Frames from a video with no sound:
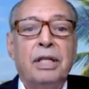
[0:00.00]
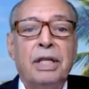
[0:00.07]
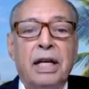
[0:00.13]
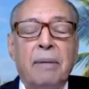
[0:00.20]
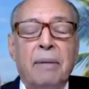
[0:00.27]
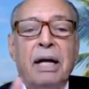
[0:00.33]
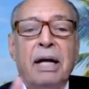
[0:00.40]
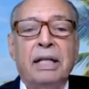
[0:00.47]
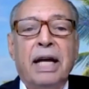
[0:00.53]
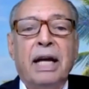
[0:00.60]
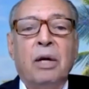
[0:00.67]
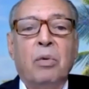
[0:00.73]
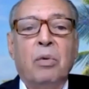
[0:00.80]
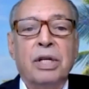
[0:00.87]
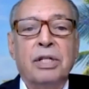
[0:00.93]
Think about
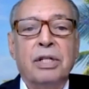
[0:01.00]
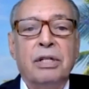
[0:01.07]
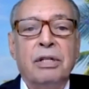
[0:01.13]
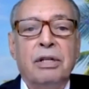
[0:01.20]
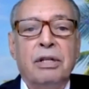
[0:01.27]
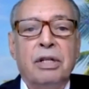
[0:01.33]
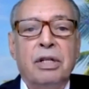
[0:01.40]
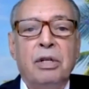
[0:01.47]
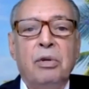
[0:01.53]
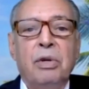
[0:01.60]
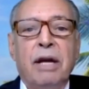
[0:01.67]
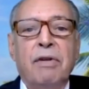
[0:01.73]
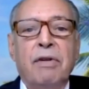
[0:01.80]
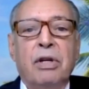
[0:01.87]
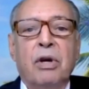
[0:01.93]
that question. Do
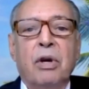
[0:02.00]
you have a